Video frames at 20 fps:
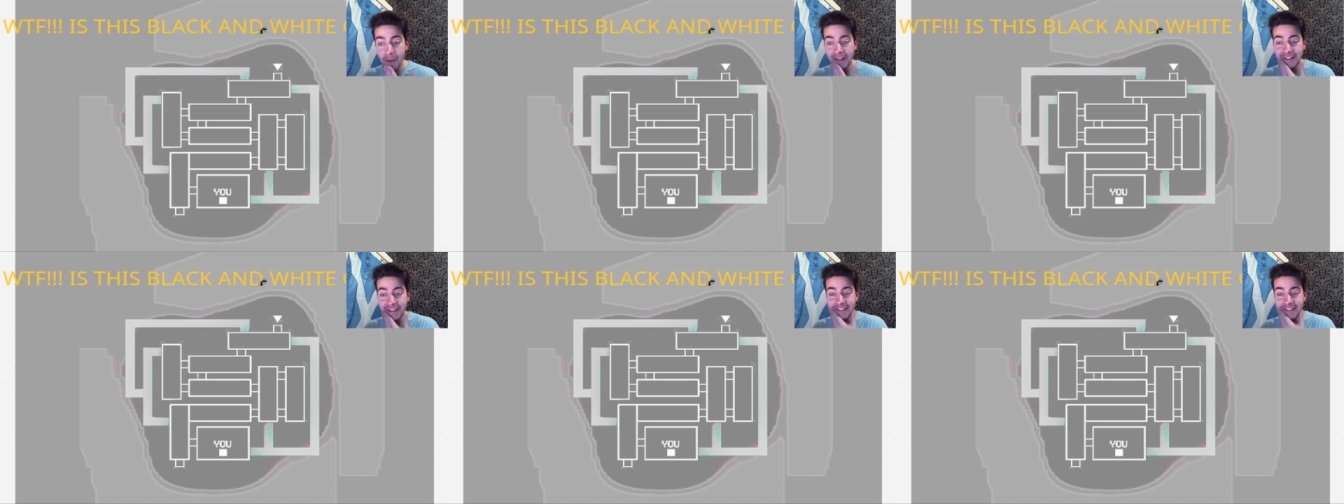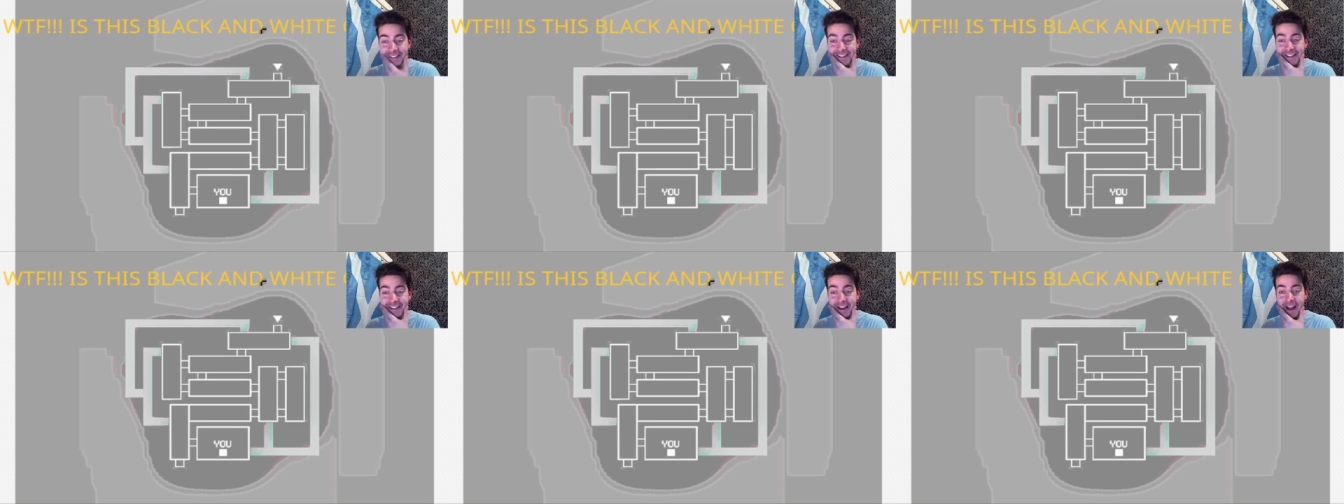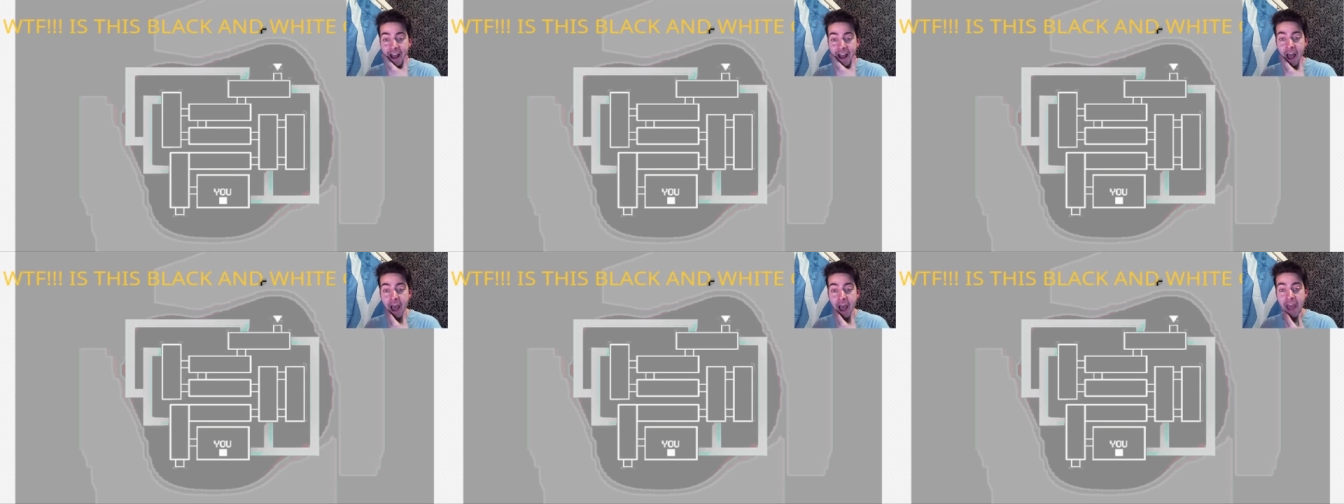It's just,
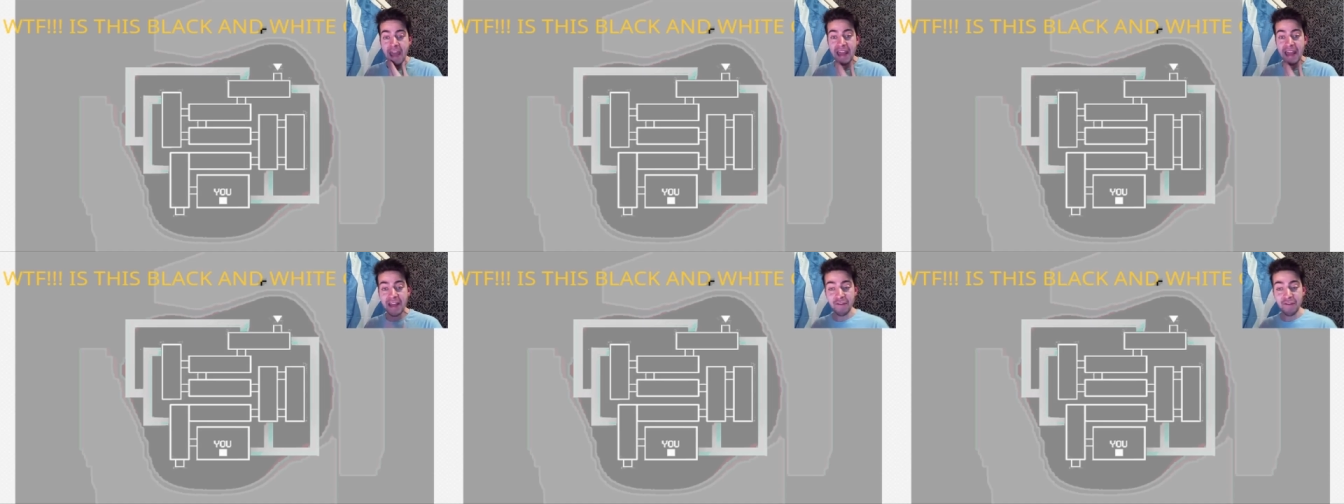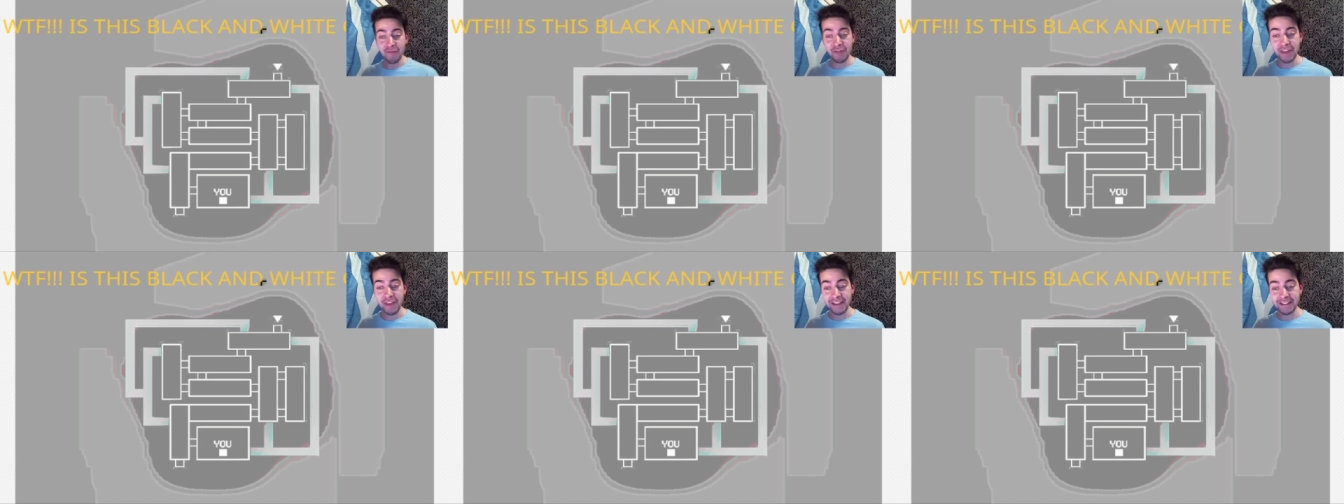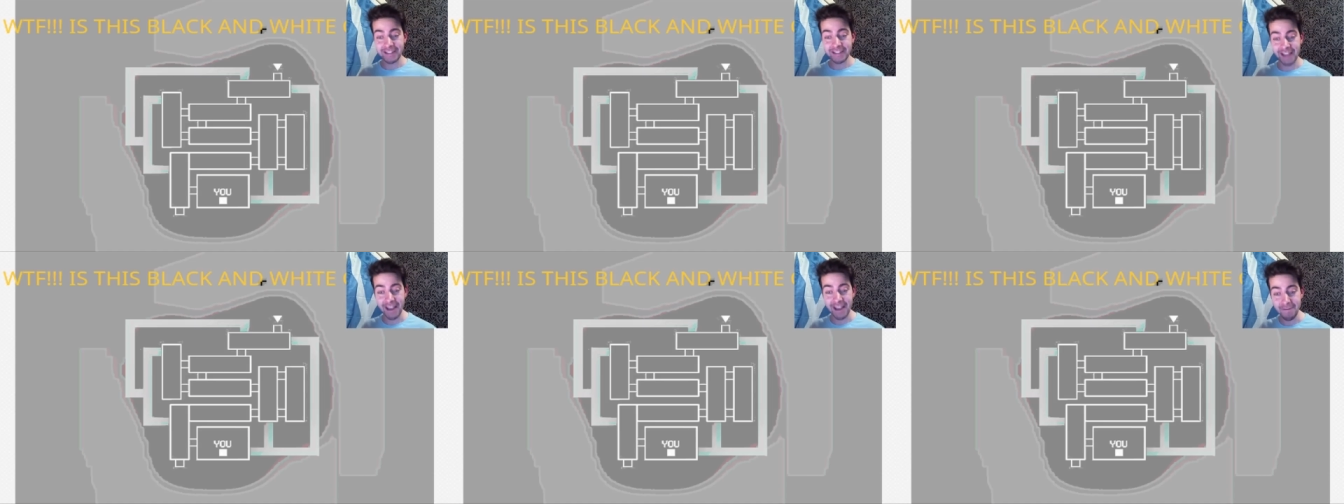if
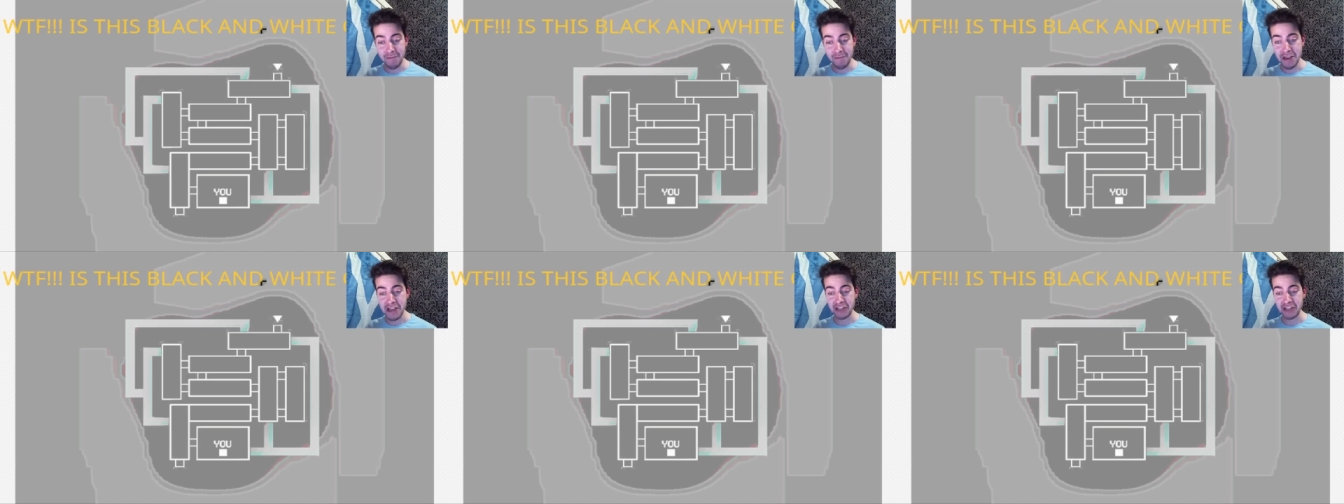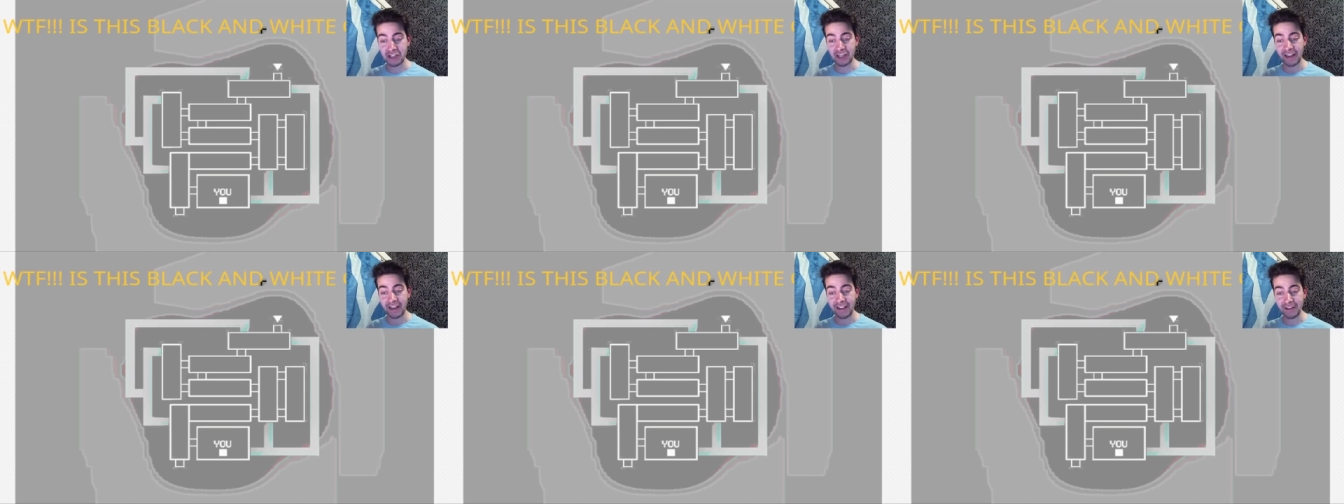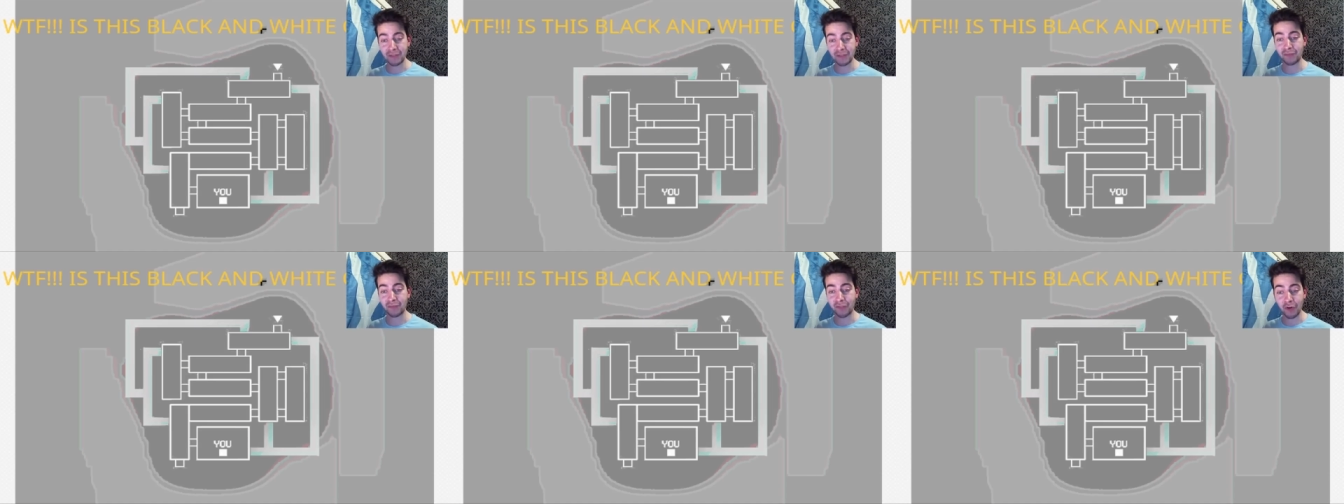this image
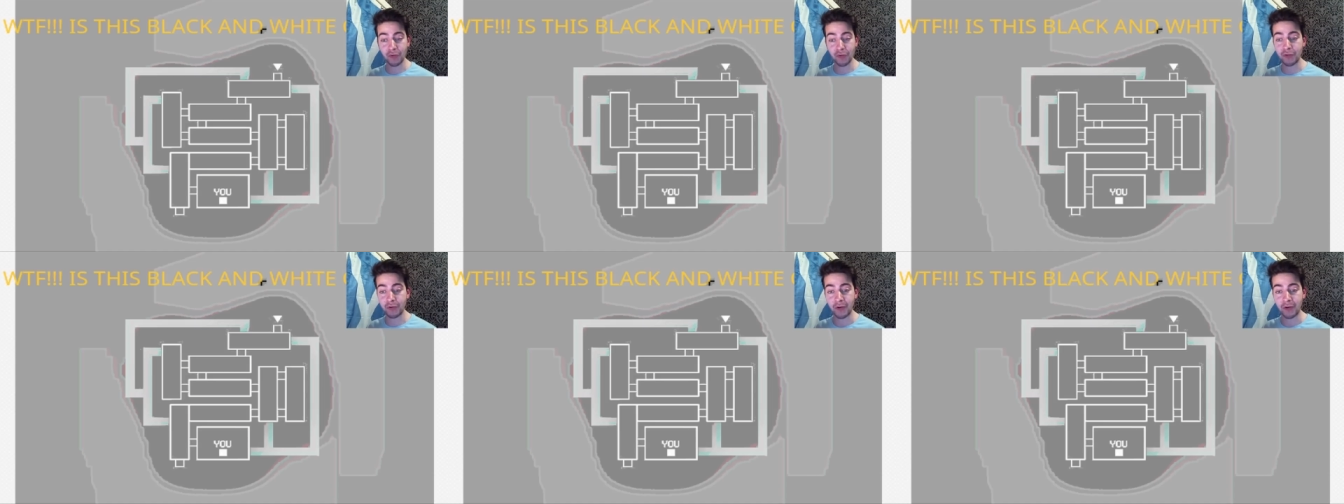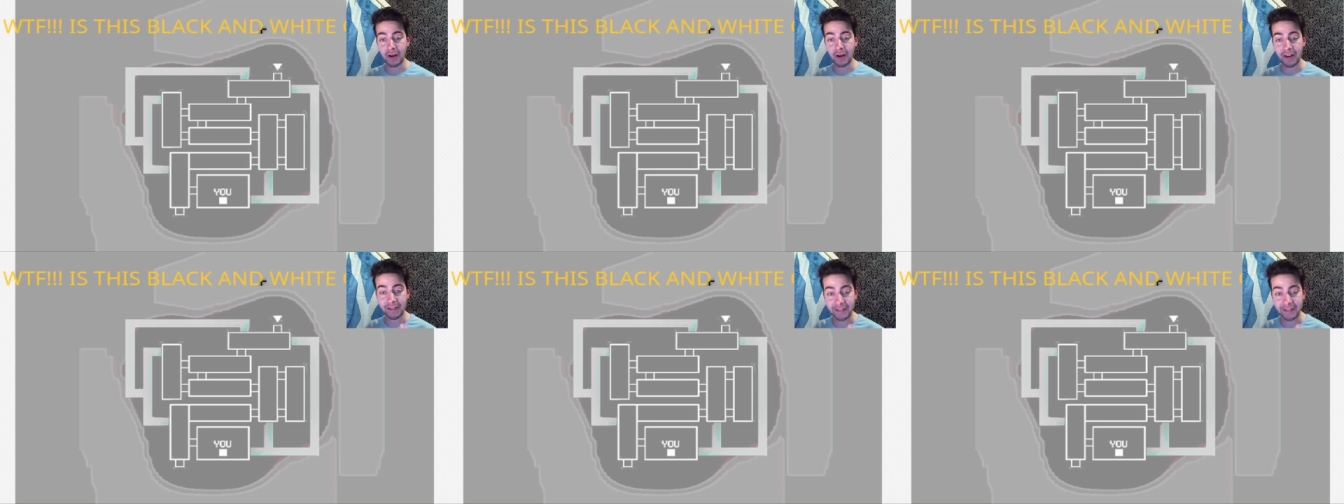is further uh,